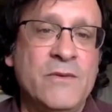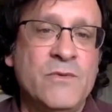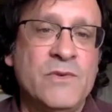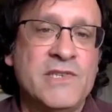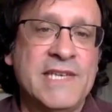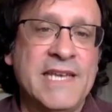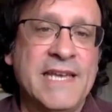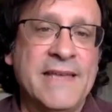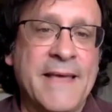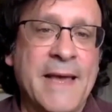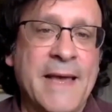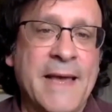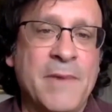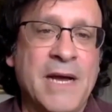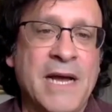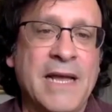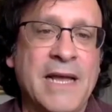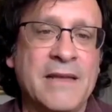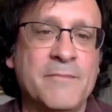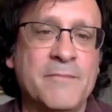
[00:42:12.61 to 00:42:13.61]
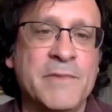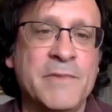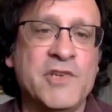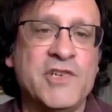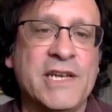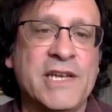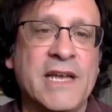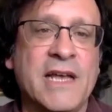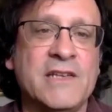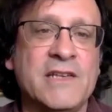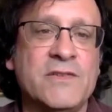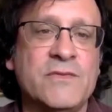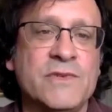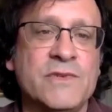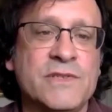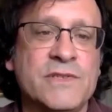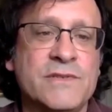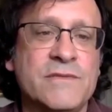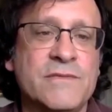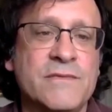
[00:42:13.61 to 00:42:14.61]
It was seeing that my Mishigas
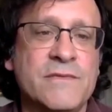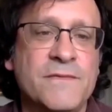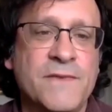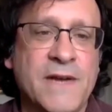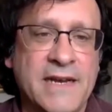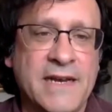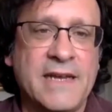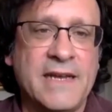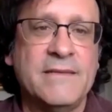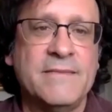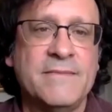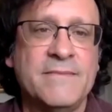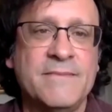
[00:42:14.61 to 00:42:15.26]
was finite.